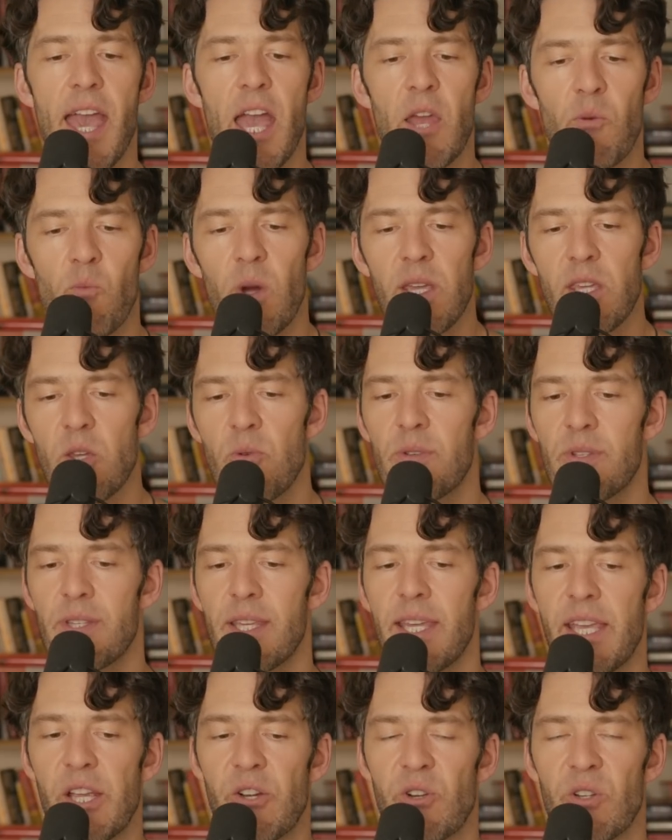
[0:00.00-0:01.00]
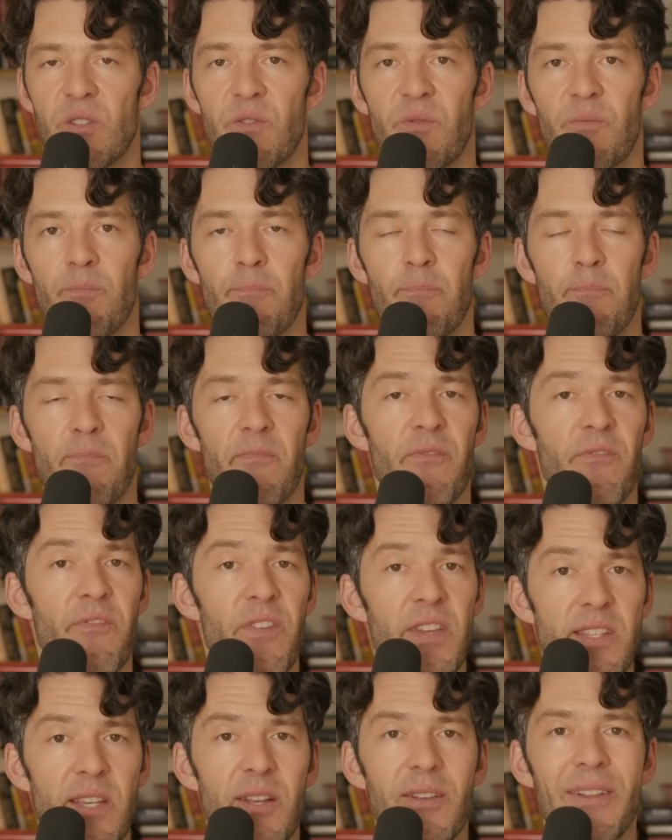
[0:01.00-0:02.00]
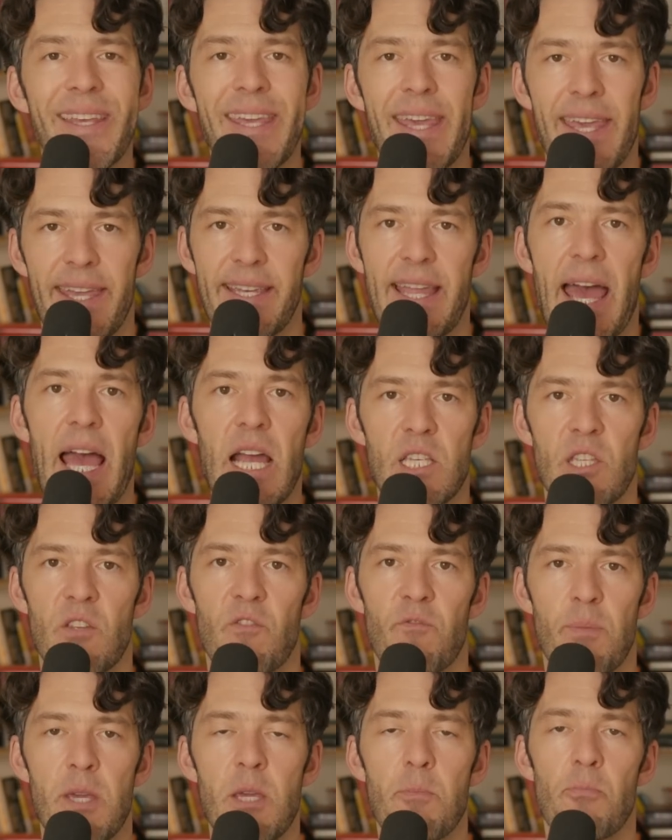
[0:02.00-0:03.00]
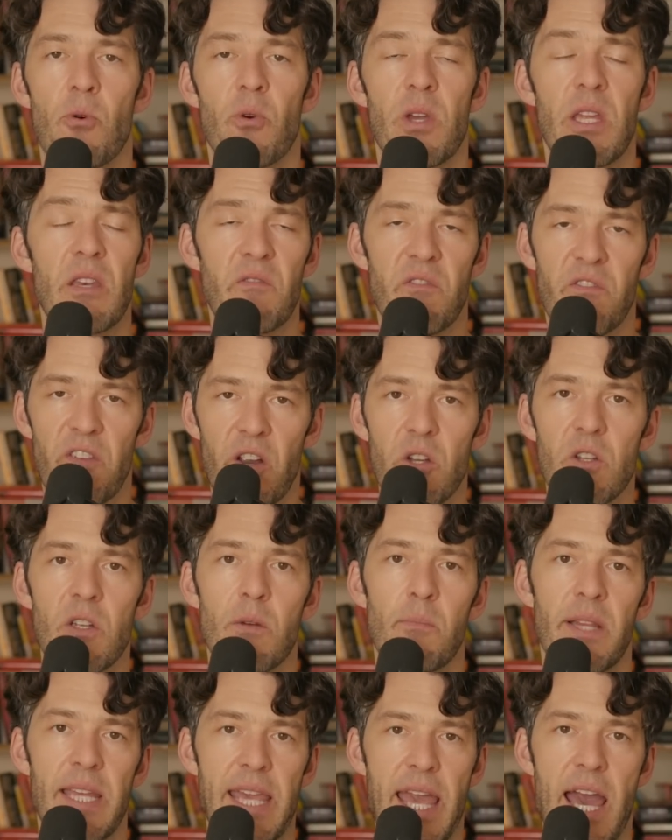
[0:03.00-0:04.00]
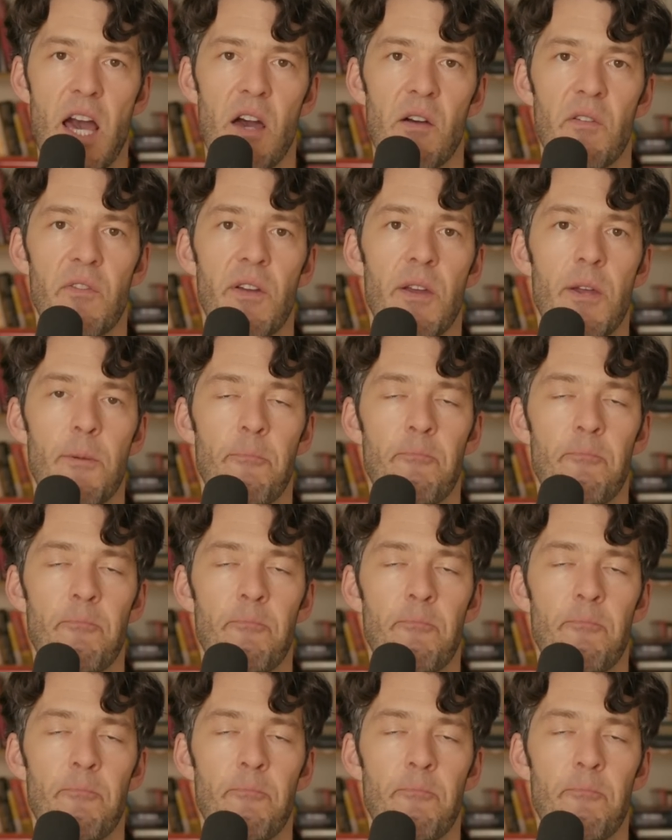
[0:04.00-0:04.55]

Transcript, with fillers: And what you see here is physically inactive people invariably have